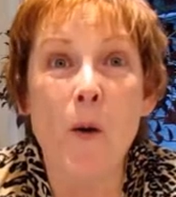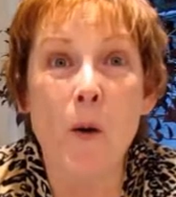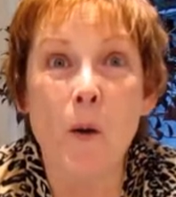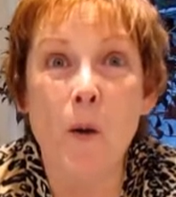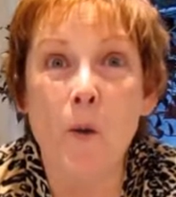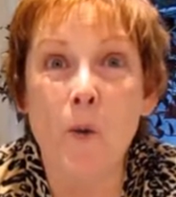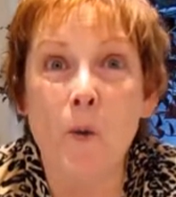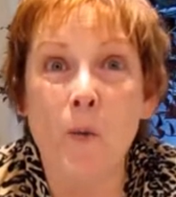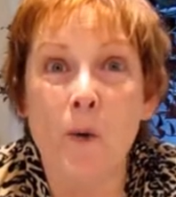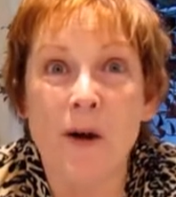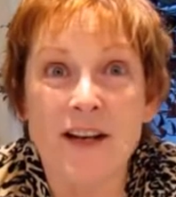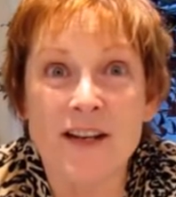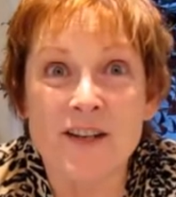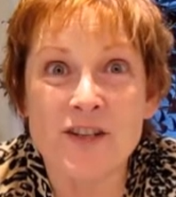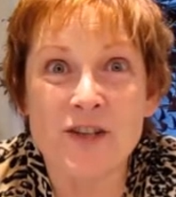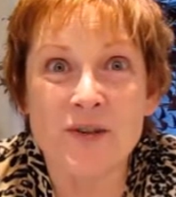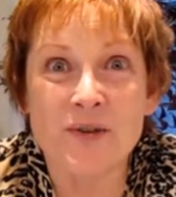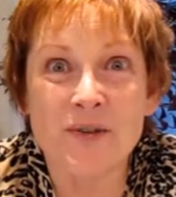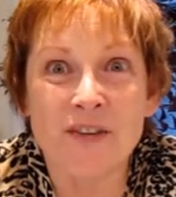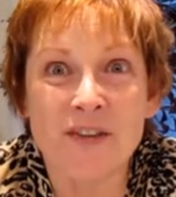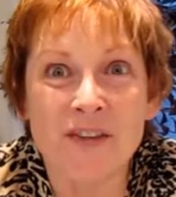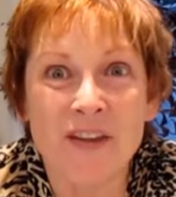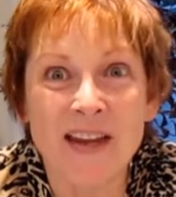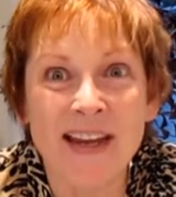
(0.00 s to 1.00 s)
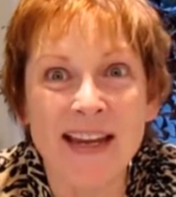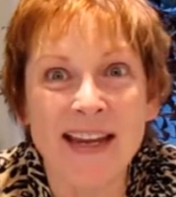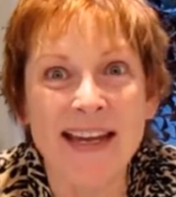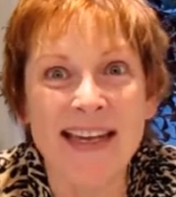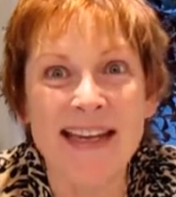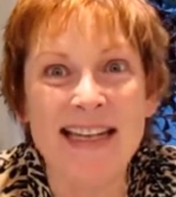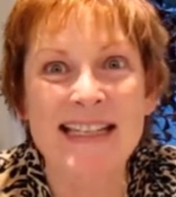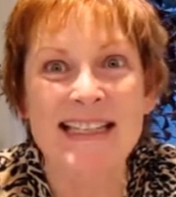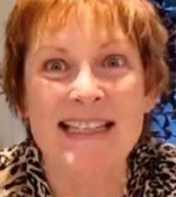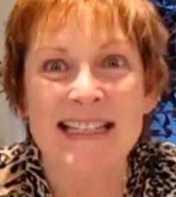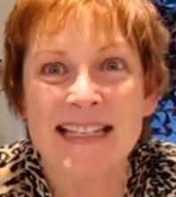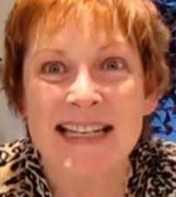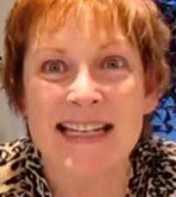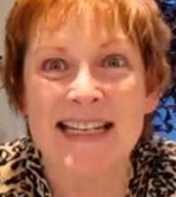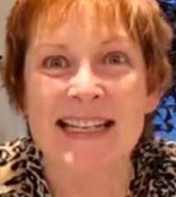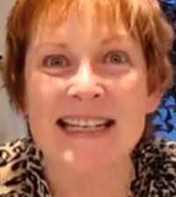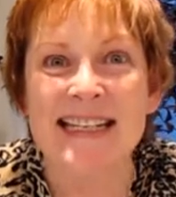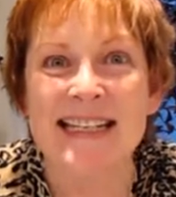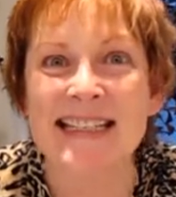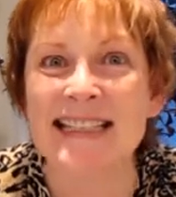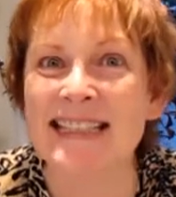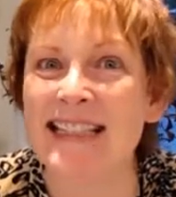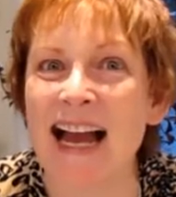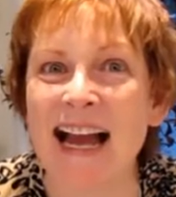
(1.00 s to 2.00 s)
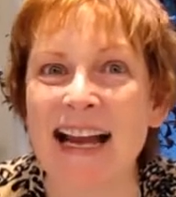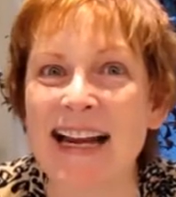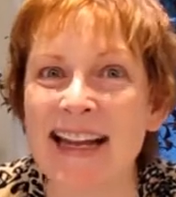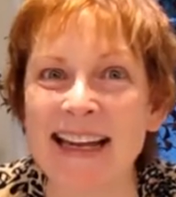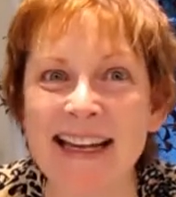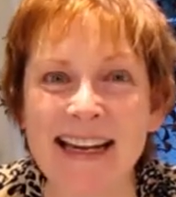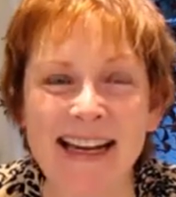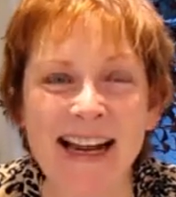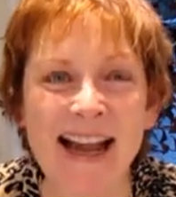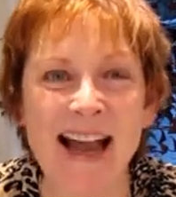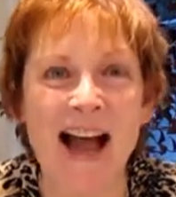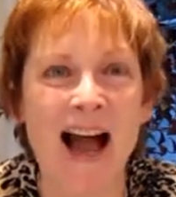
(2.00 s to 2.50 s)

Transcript: What did you think? Isn't it exciting?